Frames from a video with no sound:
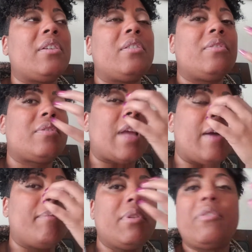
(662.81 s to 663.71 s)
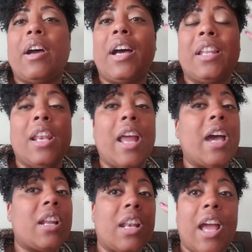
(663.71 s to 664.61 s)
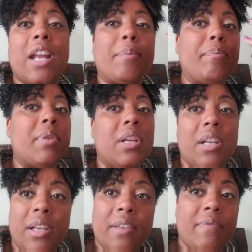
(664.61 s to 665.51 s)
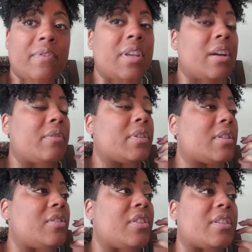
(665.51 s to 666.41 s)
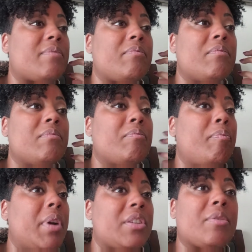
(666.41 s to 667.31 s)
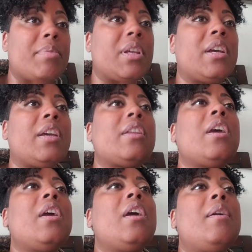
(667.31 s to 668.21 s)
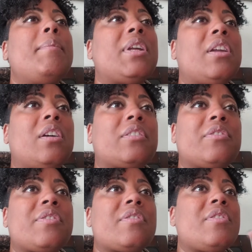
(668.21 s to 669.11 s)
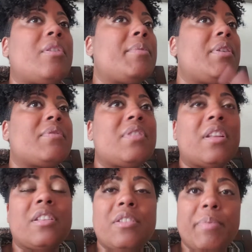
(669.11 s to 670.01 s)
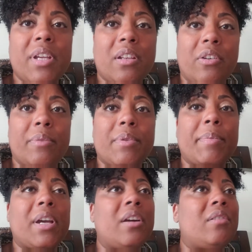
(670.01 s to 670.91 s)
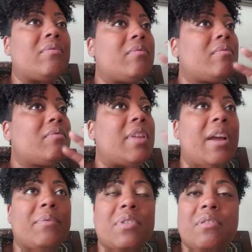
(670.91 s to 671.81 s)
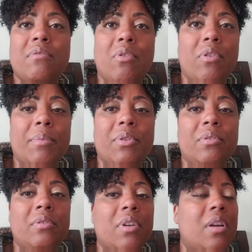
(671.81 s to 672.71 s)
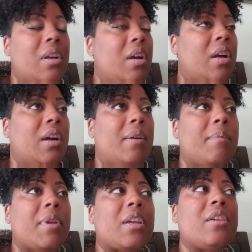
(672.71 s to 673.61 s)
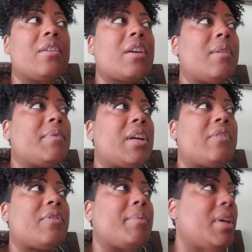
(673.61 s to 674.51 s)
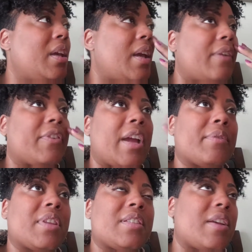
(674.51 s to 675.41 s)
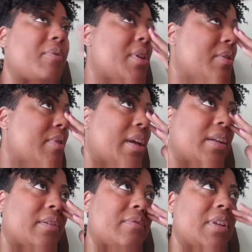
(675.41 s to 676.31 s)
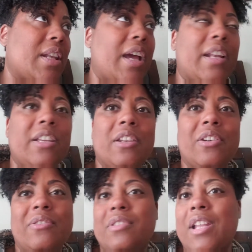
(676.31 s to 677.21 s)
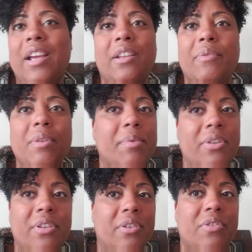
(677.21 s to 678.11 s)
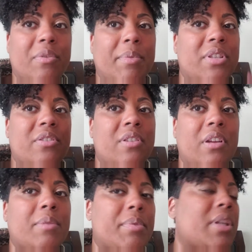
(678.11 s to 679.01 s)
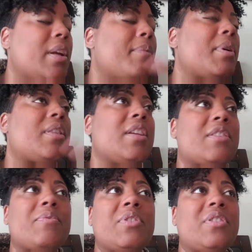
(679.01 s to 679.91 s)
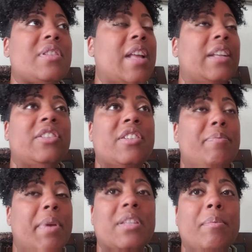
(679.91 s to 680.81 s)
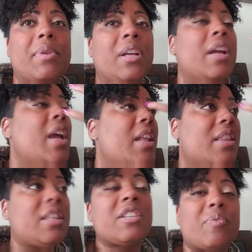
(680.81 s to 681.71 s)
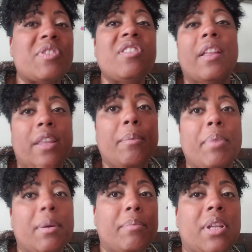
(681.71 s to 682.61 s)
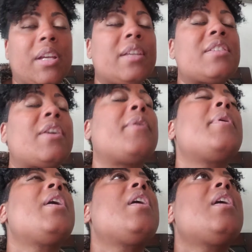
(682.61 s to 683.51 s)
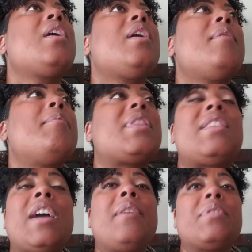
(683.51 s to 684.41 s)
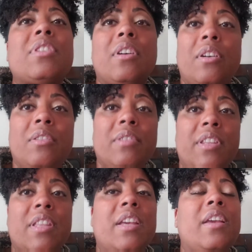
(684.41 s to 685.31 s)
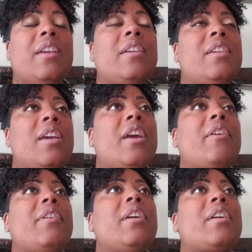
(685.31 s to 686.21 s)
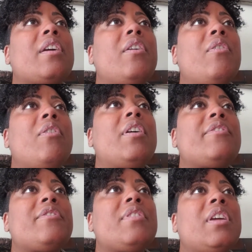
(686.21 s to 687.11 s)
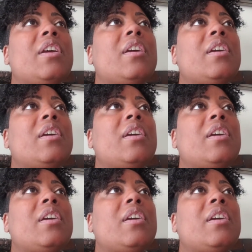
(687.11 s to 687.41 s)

nose, I blew out a lot of blood. There was just a bunch of blood. My doctors told me it was nothing to be alarmed about. That was normal. It could come down for me. I forgot what they said when you kind of the lining, Lowe's lining, when you blow your nose so much you start to bleed. But this was just not just specks of blood. This was nothing but blood. So, but that was the only thing. Garrick on,